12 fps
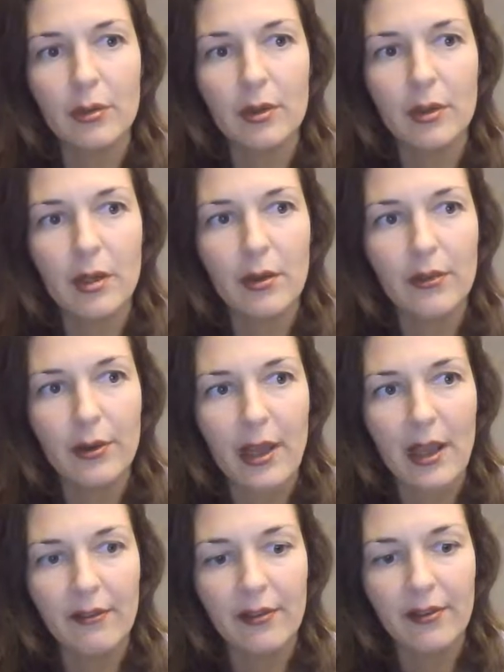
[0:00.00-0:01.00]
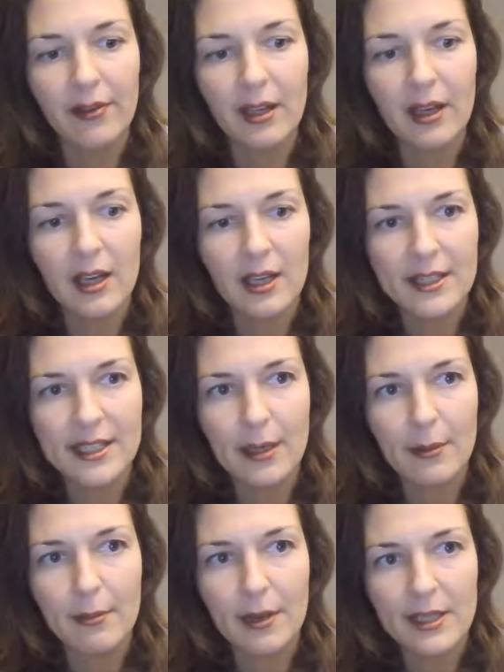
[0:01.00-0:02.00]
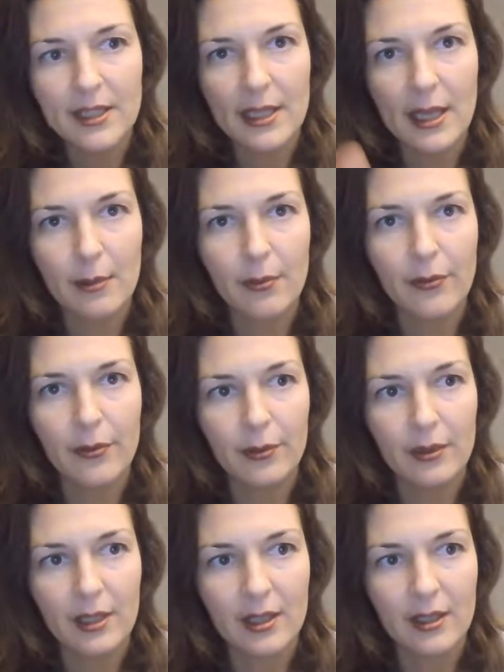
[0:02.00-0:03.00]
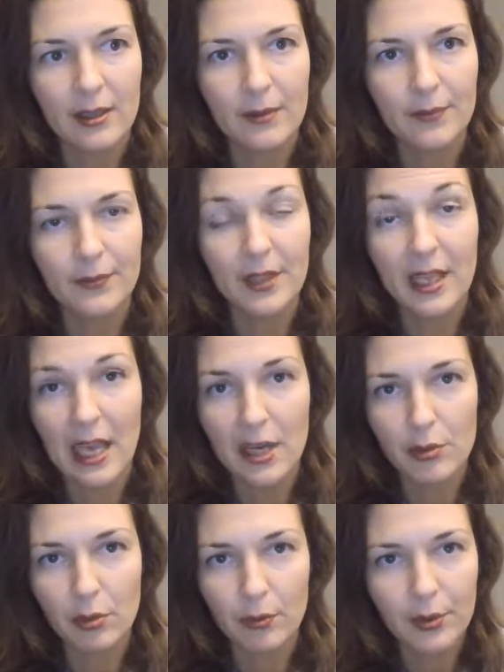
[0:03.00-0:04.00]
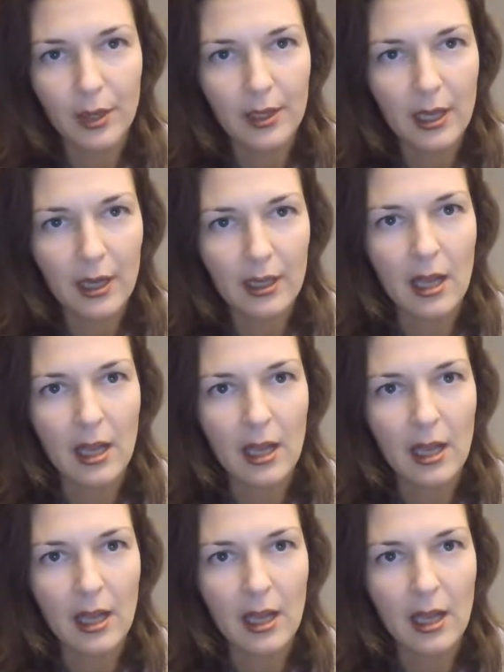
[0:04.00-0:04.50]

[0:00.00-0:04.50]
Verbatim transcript: We'll go through everything, guys, step by step through the actual product.